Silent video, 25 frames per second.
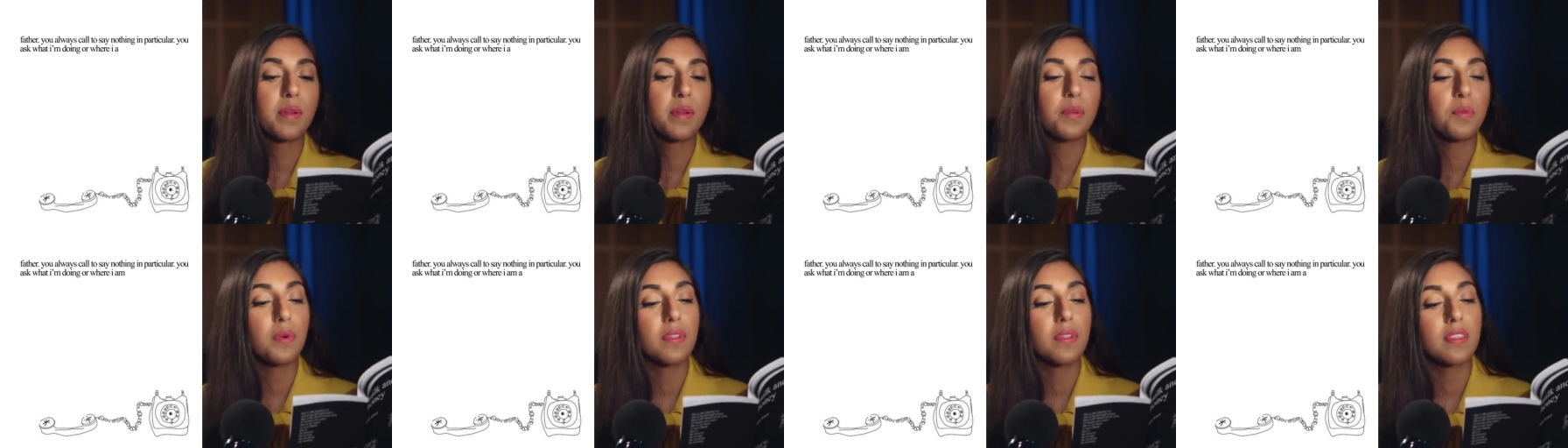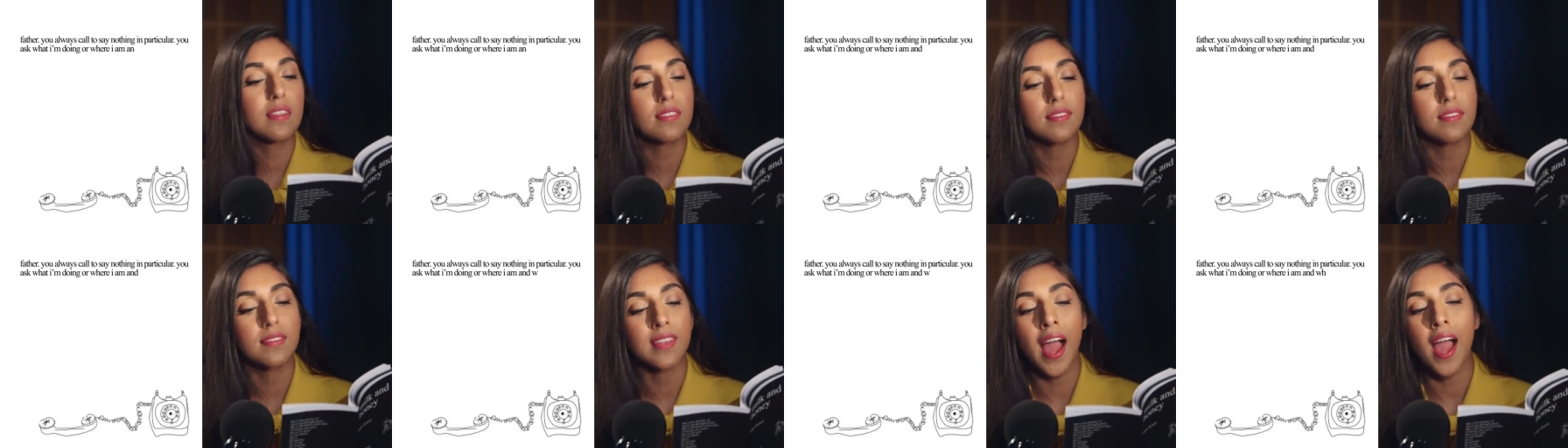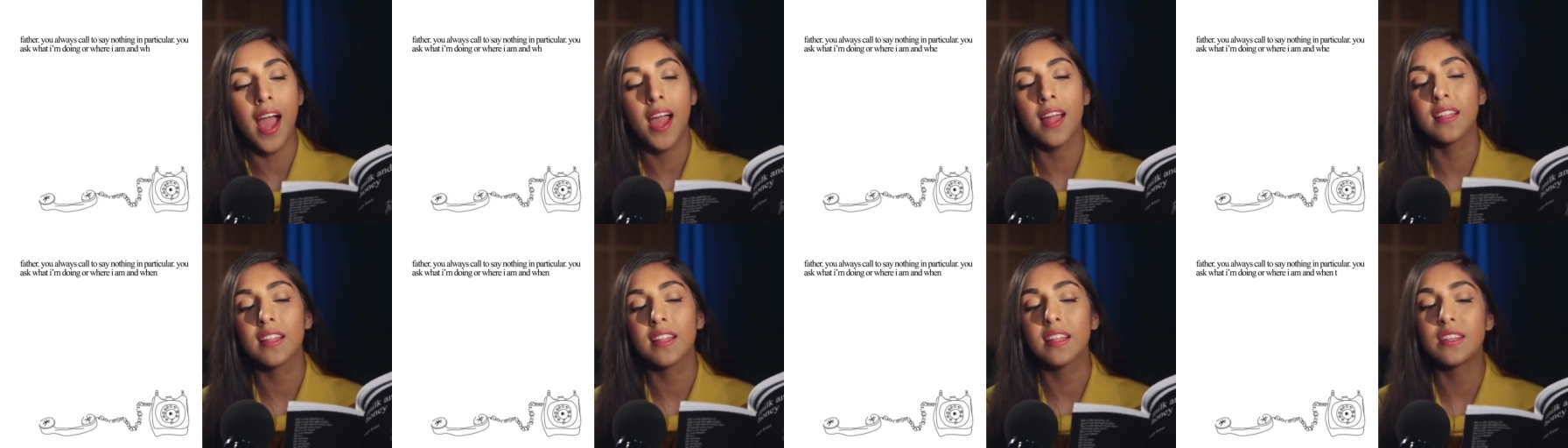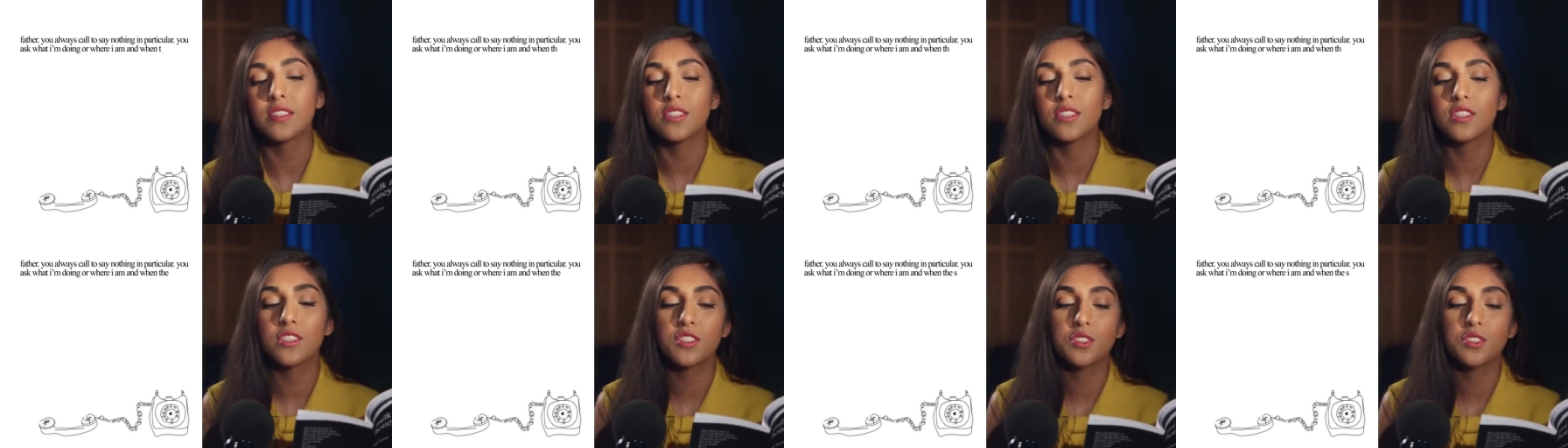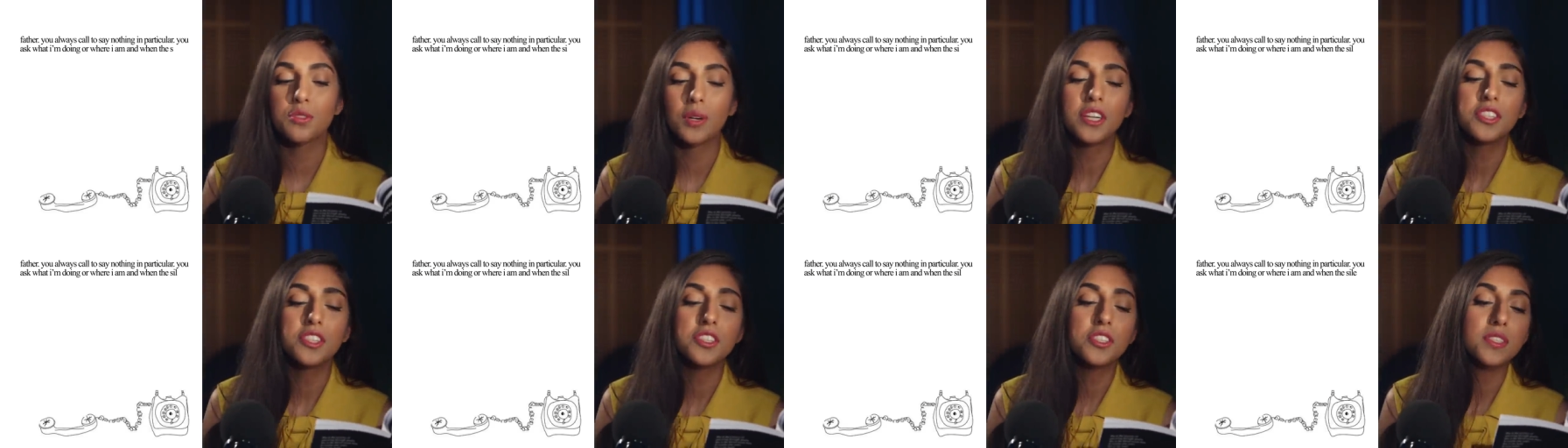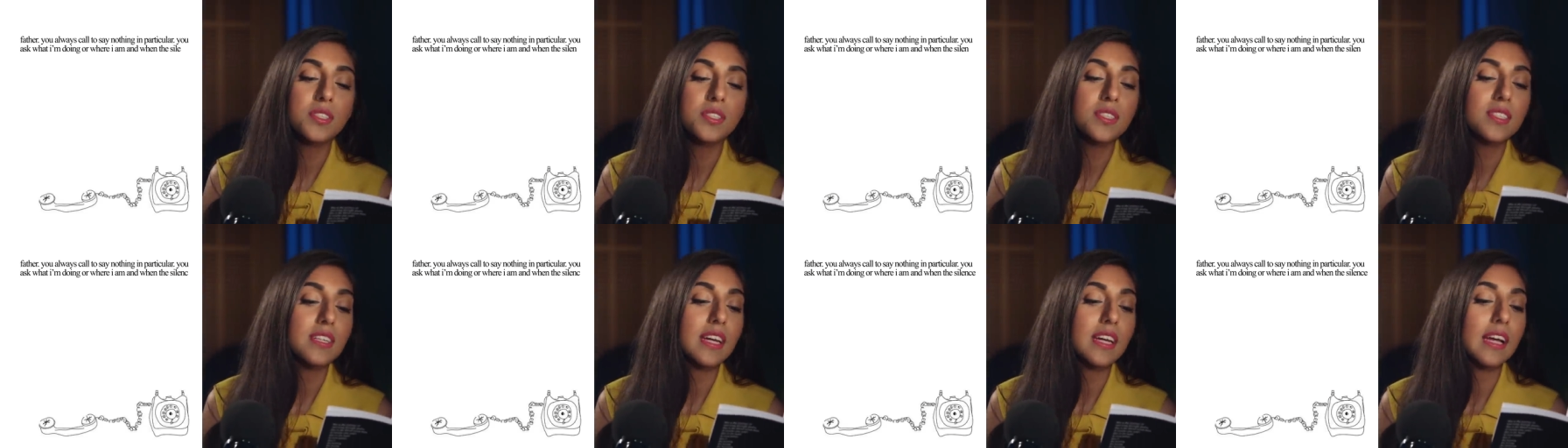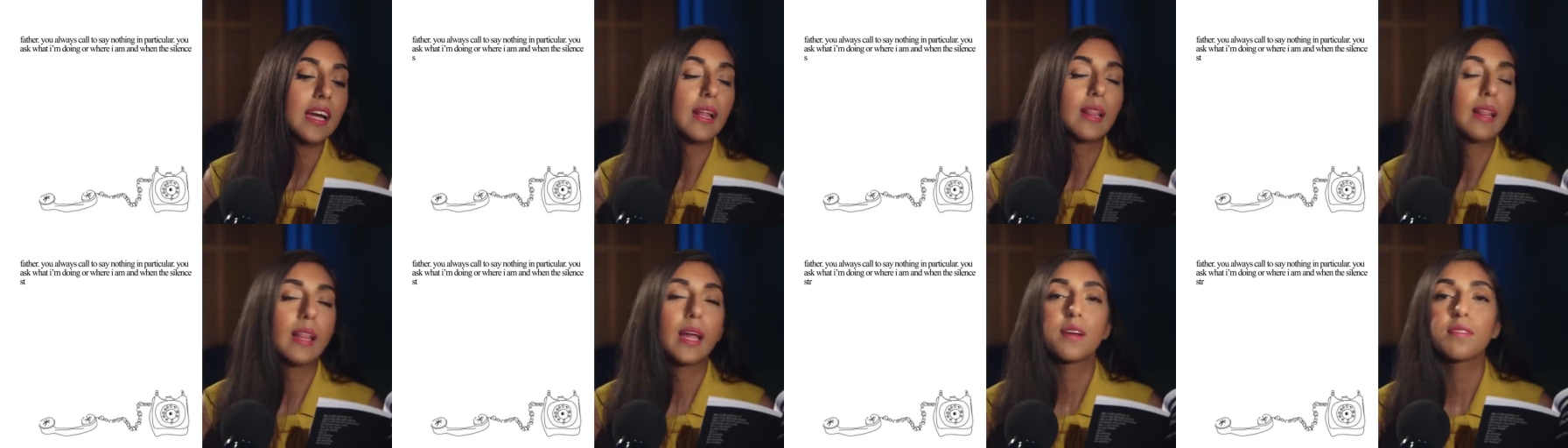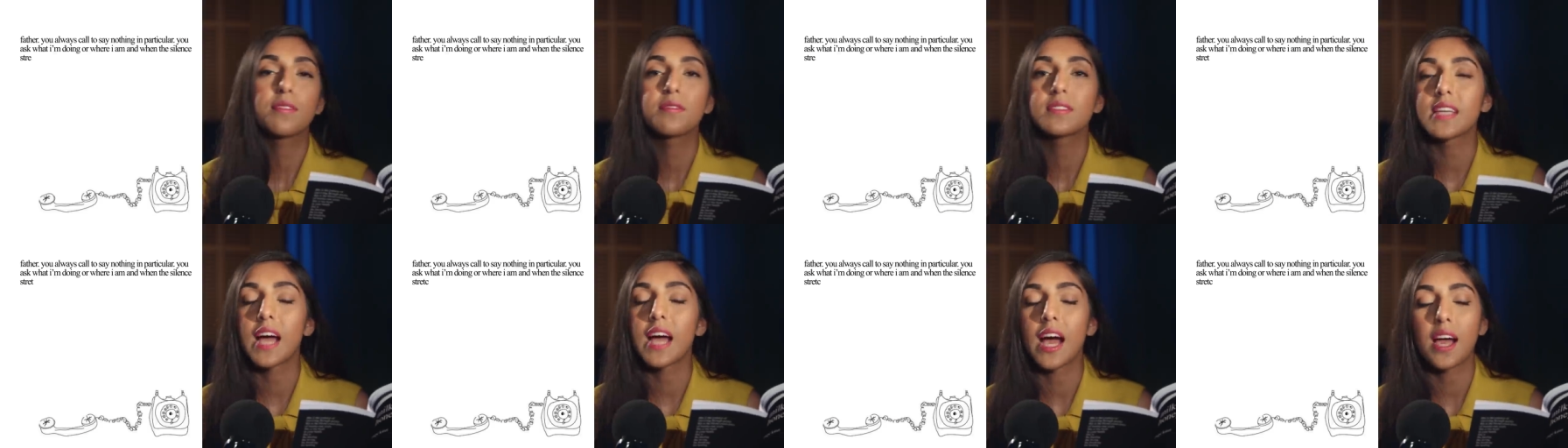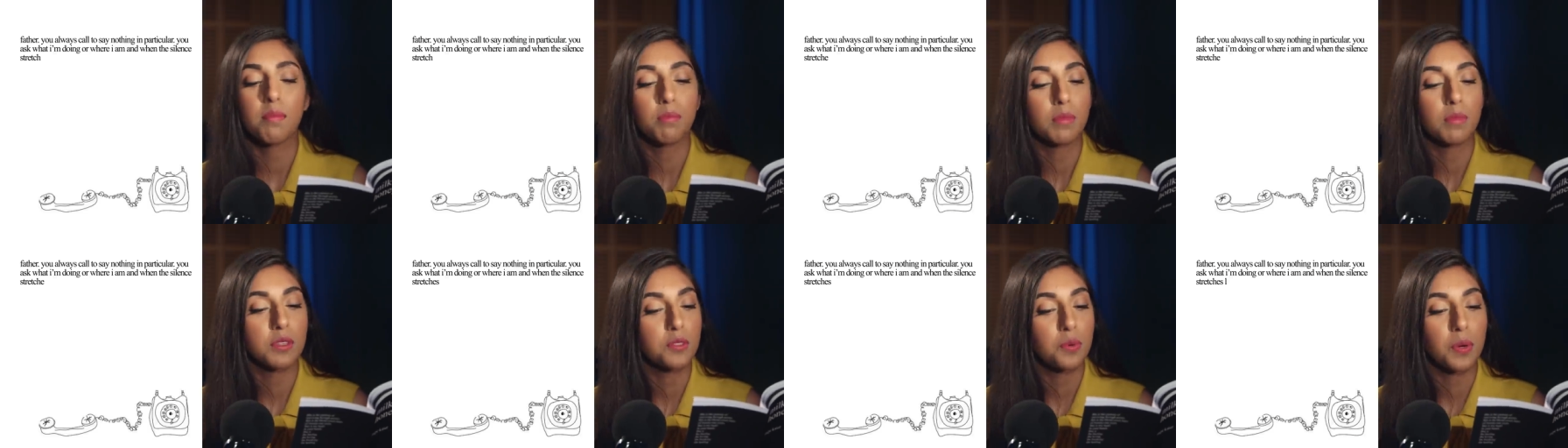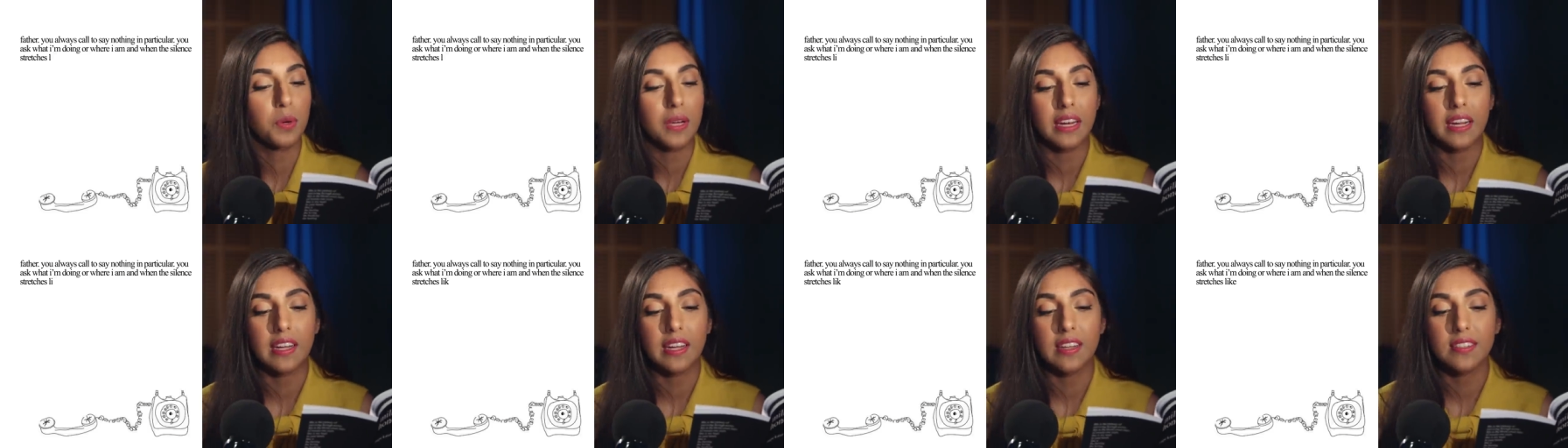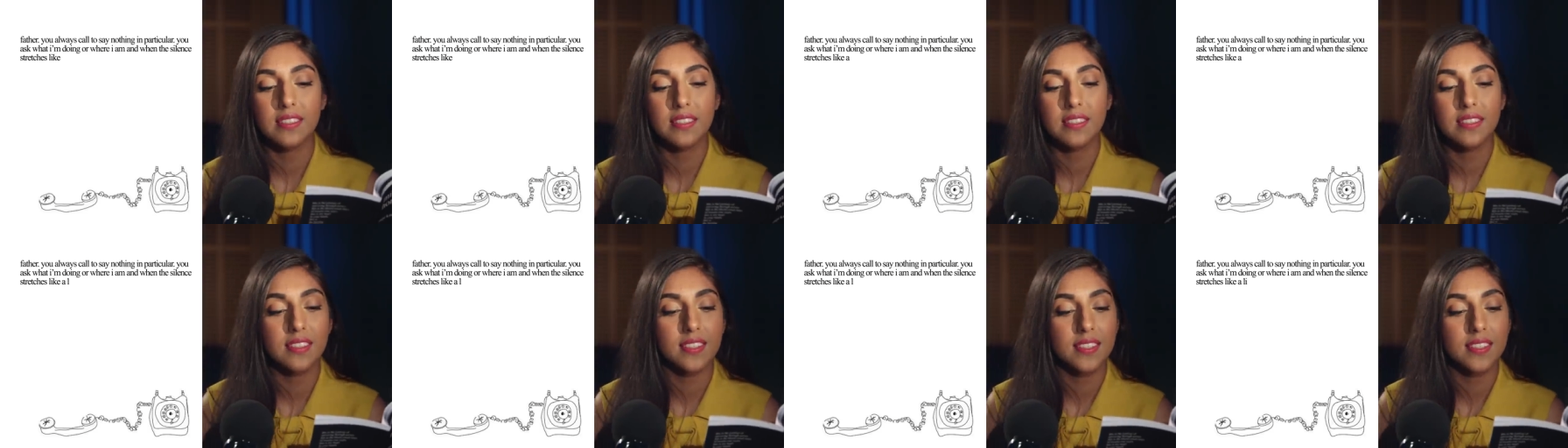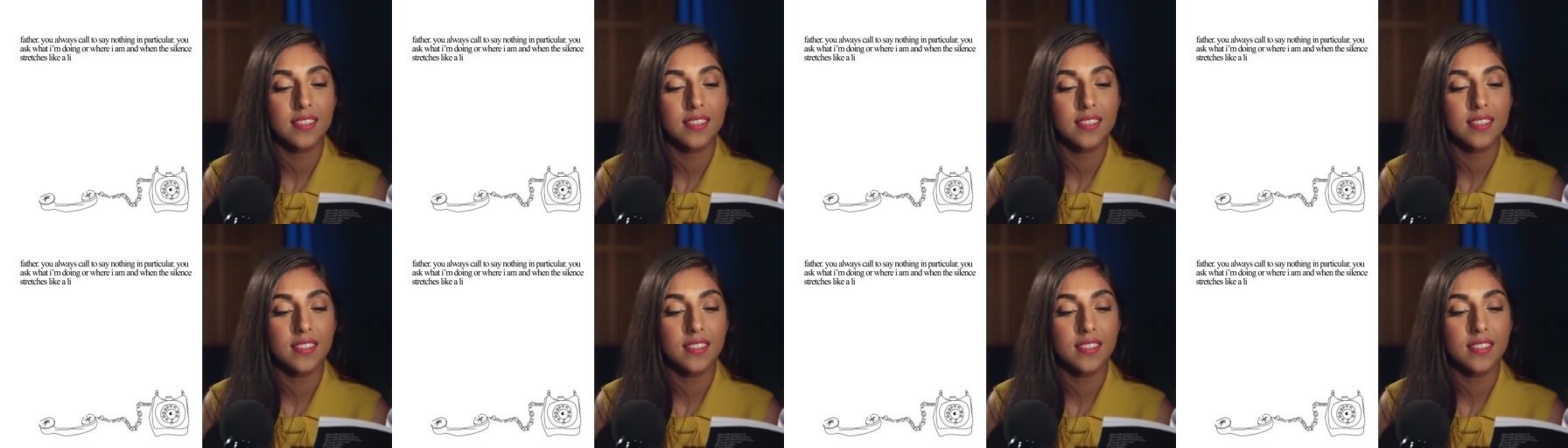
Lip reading: and when the silence stretches like a lifetime between us,